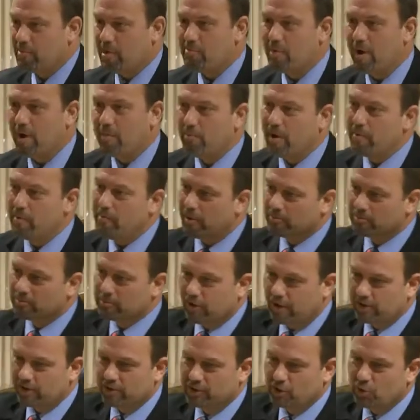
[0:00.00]
mum. My mum's
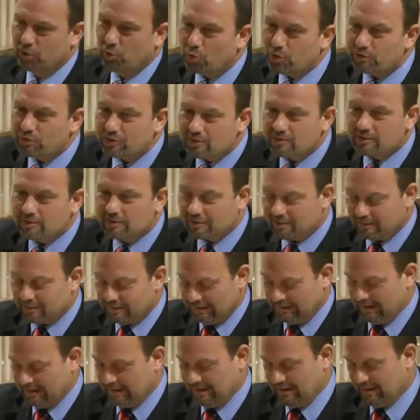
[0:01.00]
rather short.
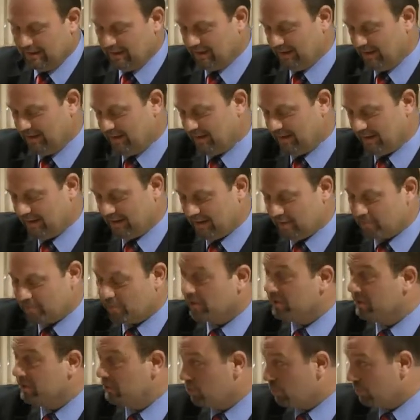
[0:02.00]
I'm
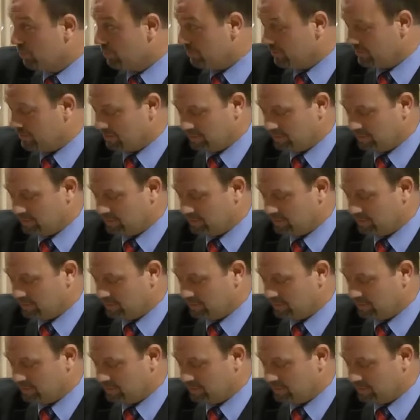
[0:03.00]
rather short.